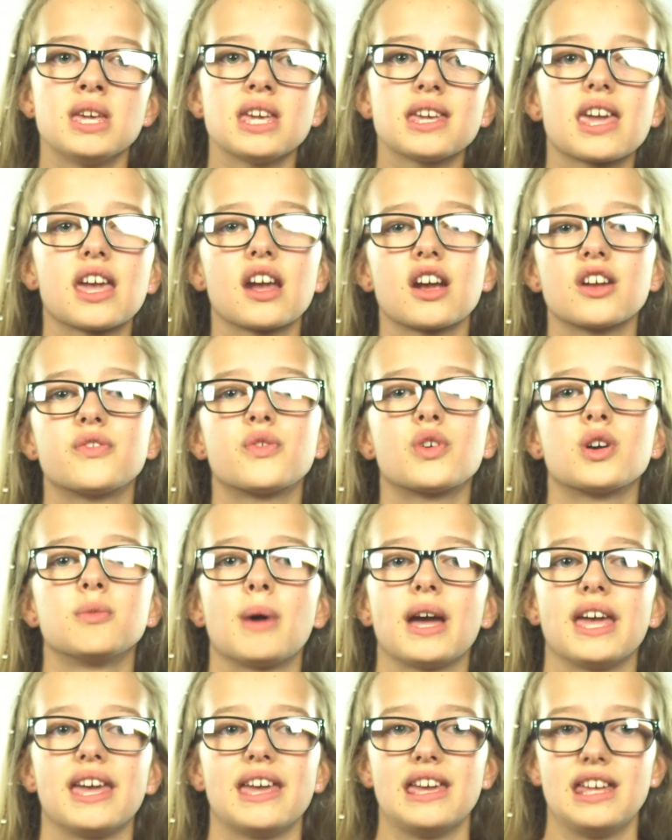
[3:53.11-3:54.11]
Being cared for
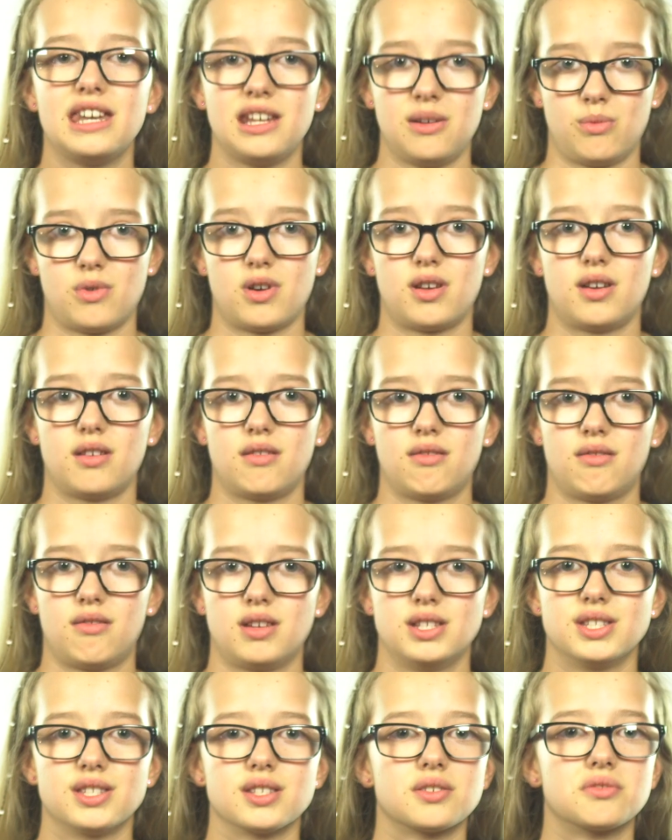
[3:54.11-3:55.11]
by anyone
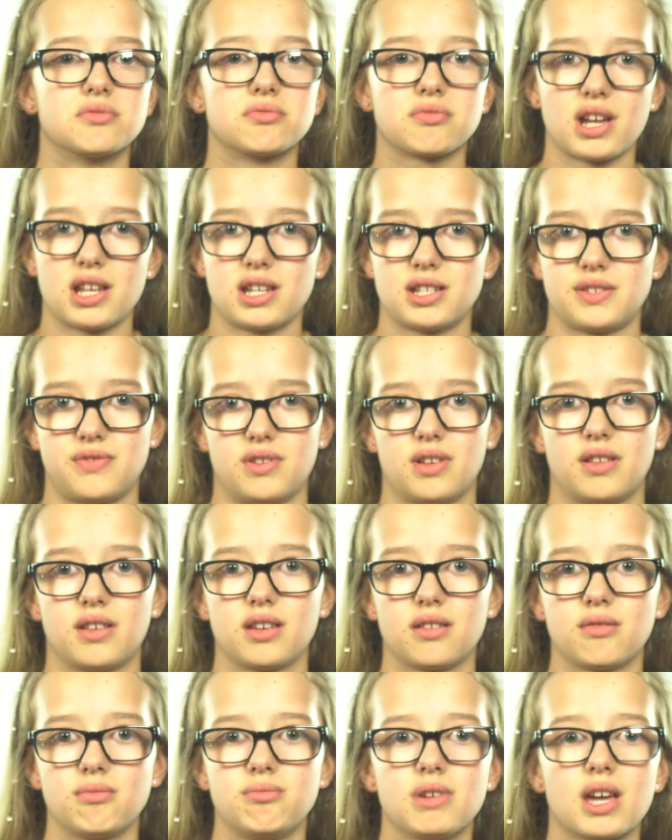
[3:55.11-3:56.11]
is the greatest
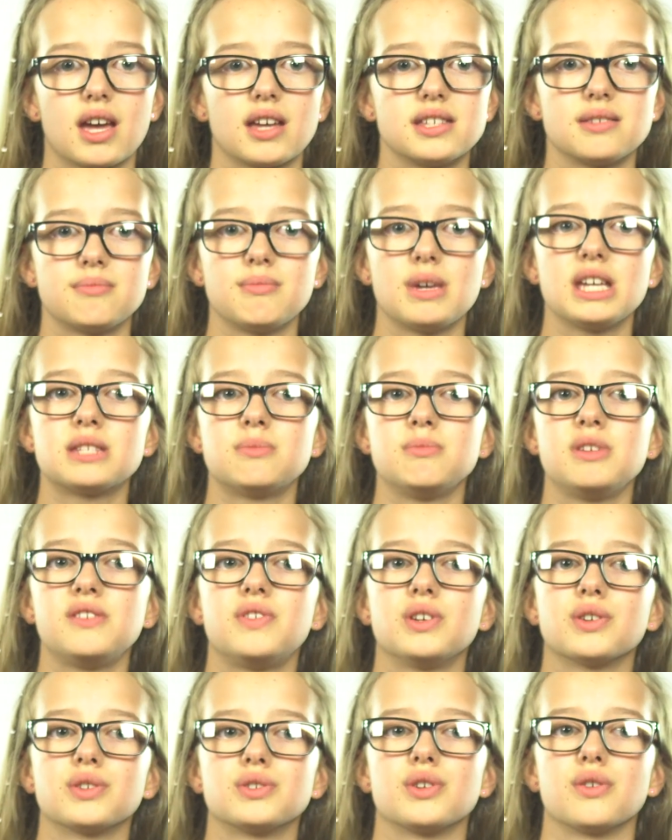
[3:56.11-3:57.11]
feeling because it makes me
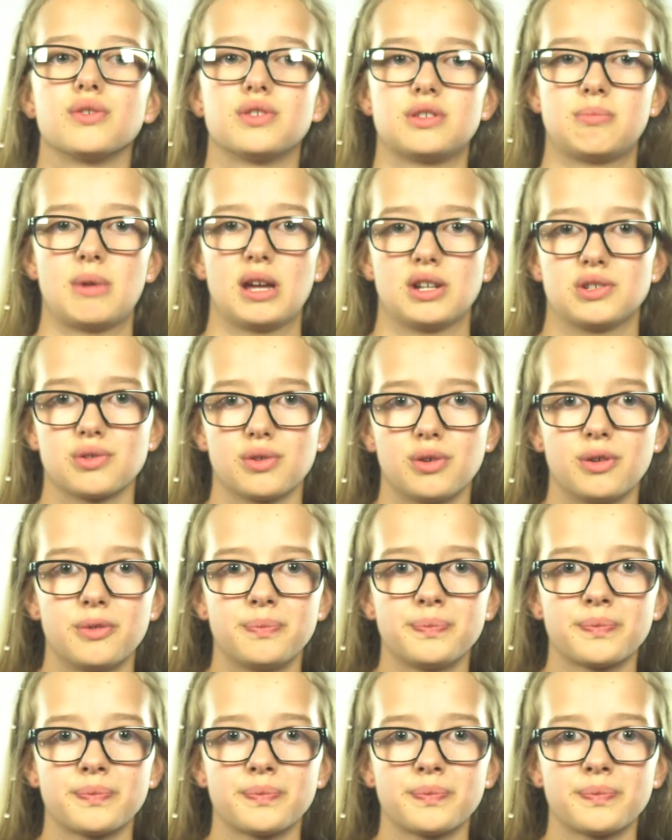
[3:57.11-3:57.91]
feel so special.